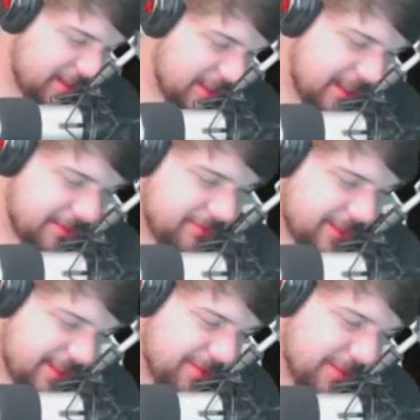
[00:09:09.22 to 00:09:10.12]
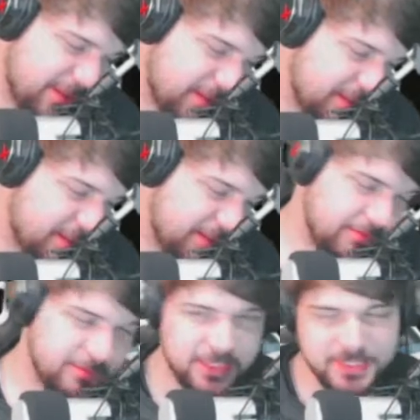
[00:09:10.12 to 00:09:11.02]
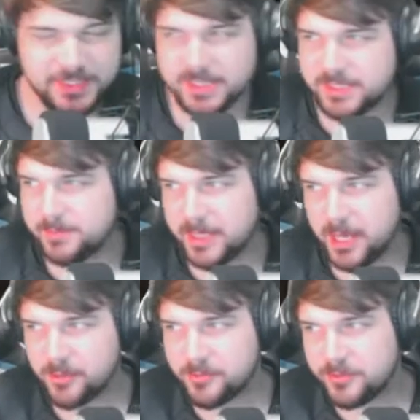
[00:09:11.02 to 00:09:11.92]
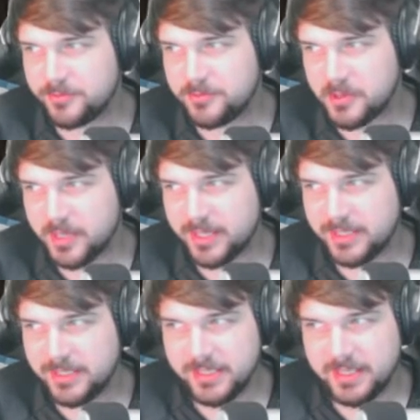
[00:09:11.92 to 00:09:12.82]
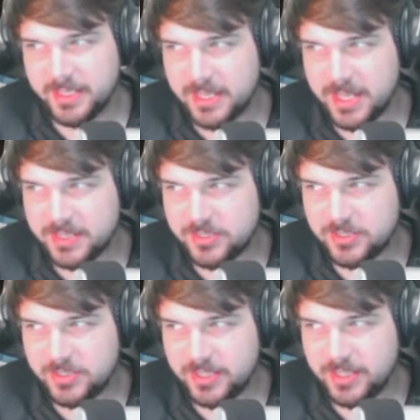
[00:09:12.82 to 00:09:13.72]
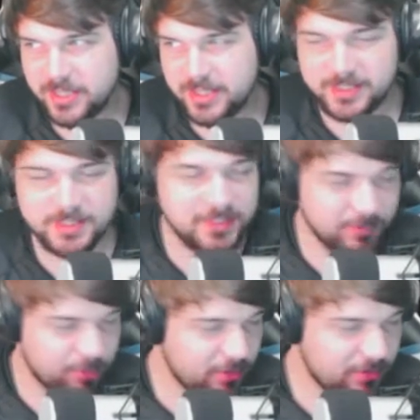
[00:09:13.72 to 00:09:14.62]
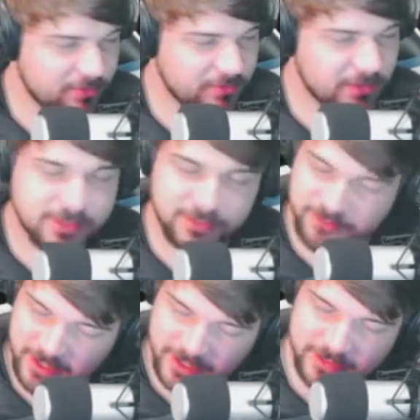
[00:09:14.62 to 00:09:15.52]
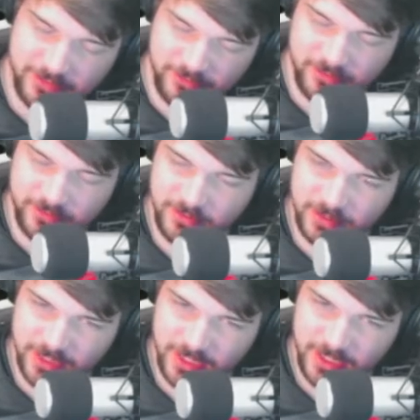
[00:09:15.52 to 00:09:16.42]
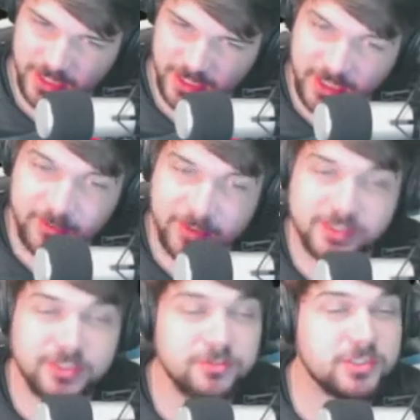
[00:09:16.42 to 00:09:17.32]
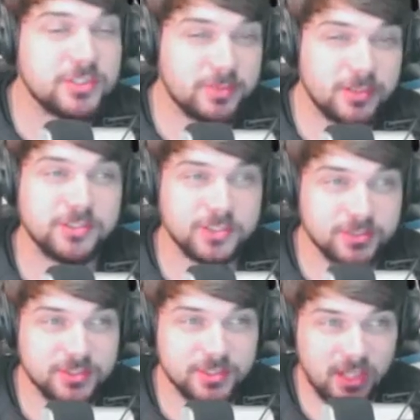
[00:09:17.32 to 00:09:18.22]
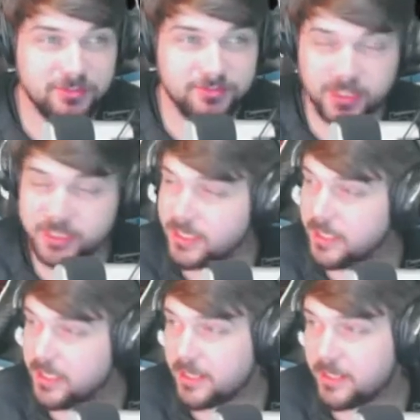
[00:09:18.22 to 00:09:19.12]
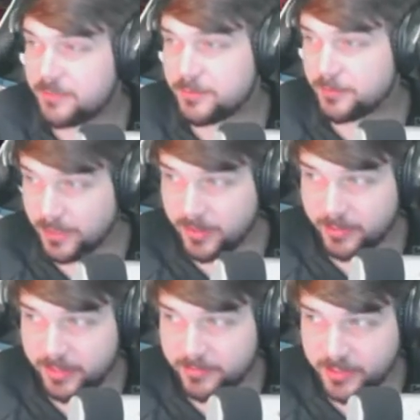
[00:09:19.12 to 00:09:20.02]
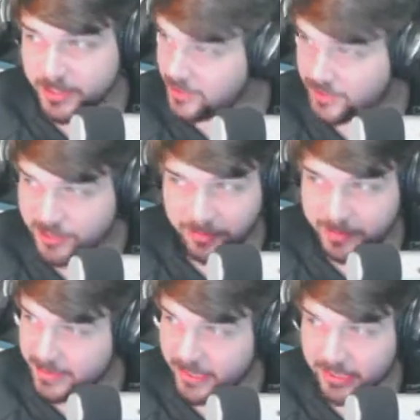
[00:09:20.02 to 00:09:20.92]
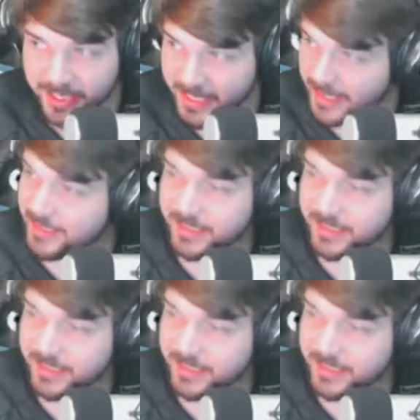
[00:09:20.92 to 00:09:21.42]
like, that's one of those. It's a beginner move, okay? It's simple, it's effective, and it makes a huge explosion, so it's a lot of fun. If you're really brave, you can just jump in there and hit